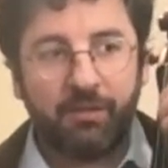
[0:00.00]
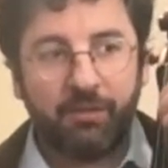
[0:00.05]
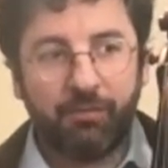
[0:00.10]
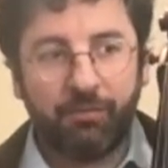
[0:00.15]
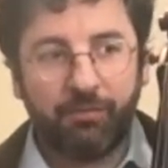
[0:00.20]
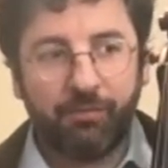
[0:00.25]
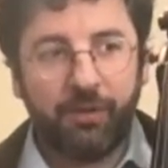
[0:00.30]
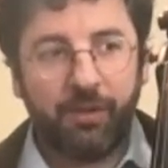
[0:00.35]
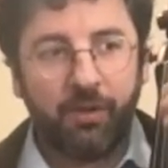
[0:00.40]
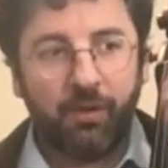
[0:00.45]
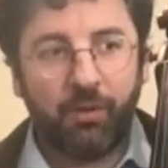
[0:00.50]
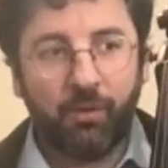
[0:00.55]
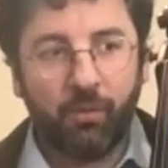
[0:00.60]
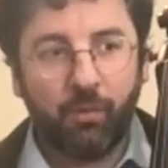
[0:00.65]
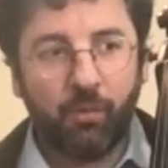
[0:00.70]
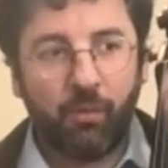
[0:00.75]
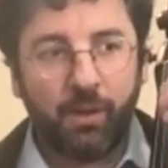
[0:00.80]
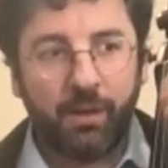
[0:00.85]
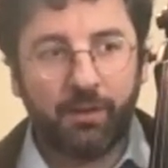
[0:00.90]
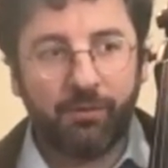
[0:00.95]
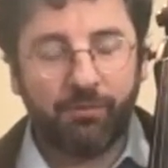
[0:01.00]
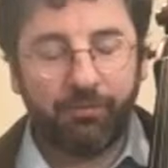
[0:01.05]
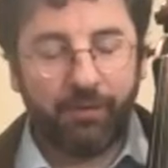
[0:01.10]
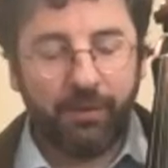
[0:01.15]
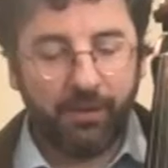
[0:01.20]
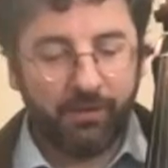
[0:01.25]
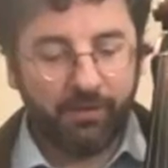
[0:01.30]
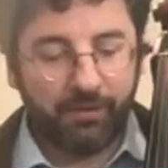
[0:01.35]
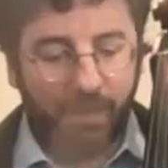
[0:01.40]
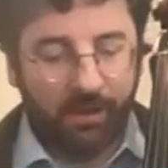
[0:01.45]
feel what it
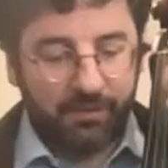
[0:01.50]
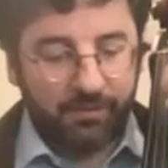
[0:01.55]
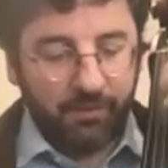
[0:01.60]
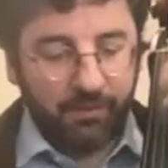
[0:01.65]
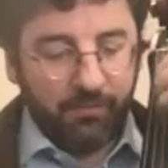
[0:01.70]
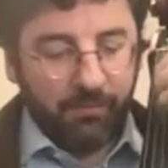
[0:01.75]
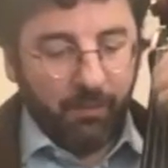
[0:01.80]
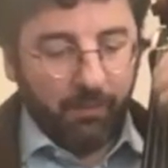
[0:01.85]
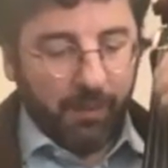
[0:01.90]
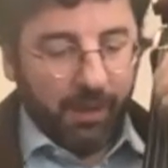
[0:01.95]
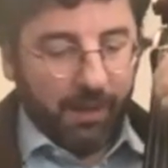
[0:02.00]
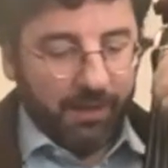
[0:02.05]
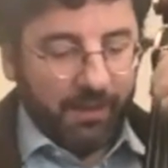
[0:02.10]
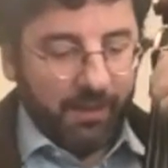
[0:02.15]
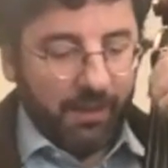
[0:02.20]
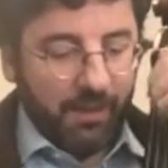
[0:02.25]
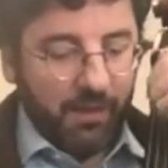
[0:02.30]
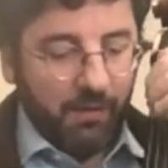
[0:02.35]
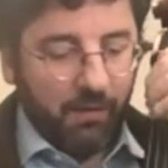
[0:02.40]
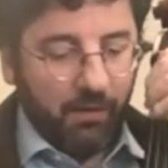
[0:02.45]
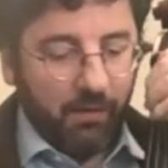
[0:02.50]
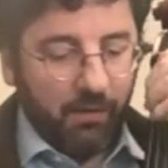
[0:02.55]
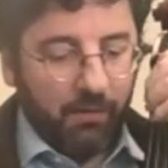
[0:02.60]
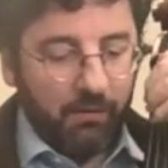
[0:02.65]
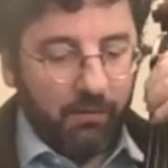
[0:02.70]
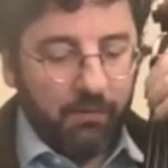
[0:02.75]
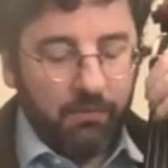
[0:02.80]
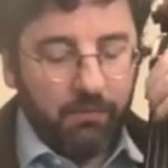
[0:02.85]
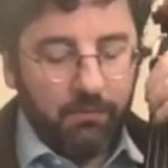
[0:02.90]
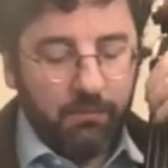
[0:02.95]
feels like. So if you're back here,